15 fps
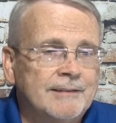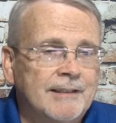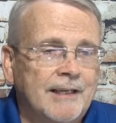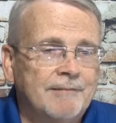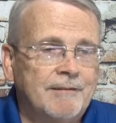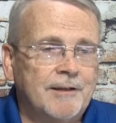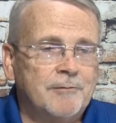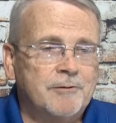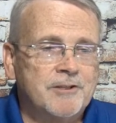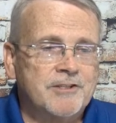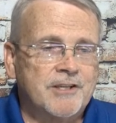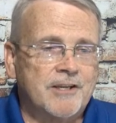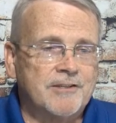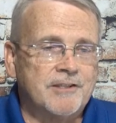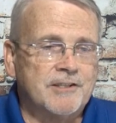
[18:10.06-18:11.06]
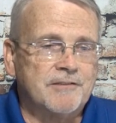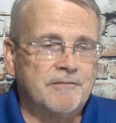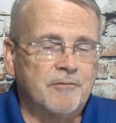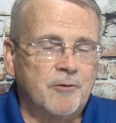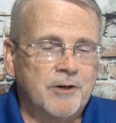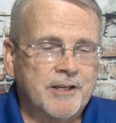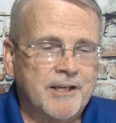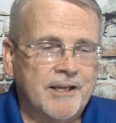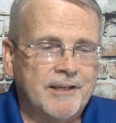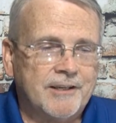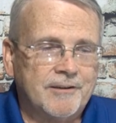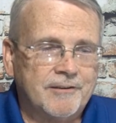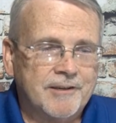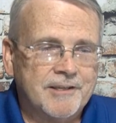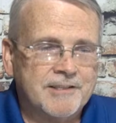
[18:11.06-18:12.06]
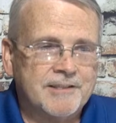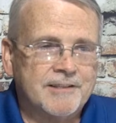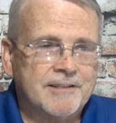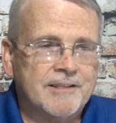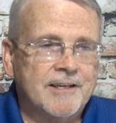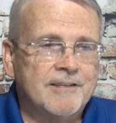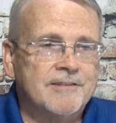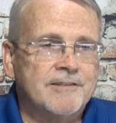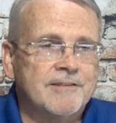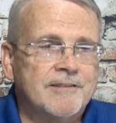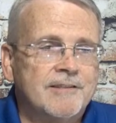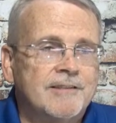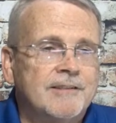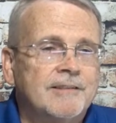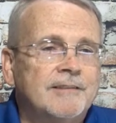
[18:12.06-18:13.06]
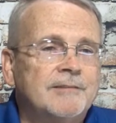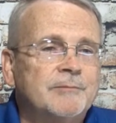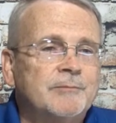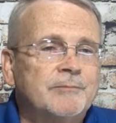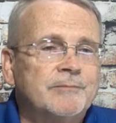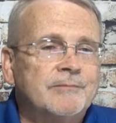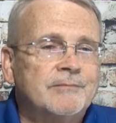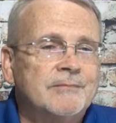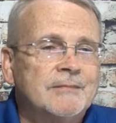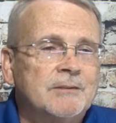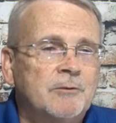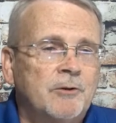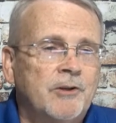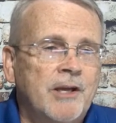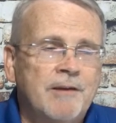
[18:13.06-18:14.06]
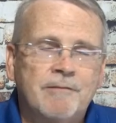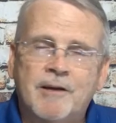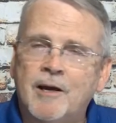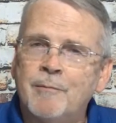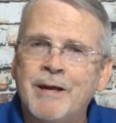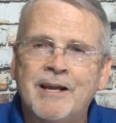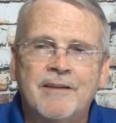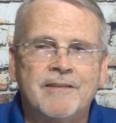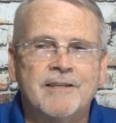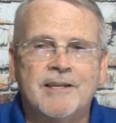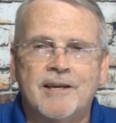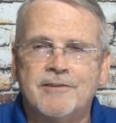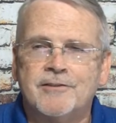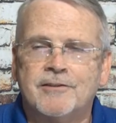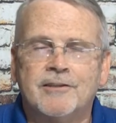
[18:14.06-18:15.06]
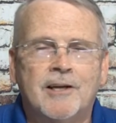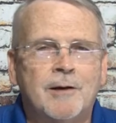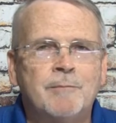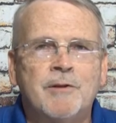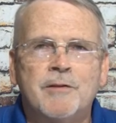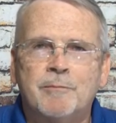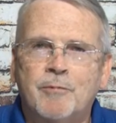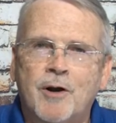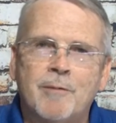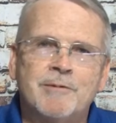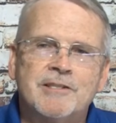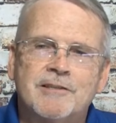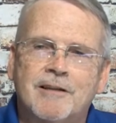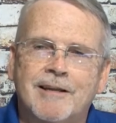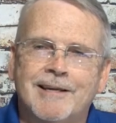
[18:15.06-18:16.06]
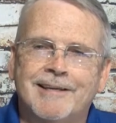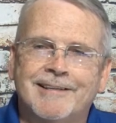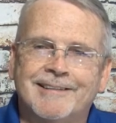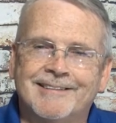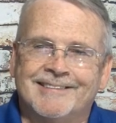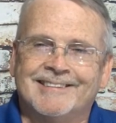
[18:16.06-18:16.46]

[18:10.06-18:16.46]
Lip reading: Dave Edwards says it's 48 degrees in the desert. Well, Dave, come out of the desert. Come to the promised land.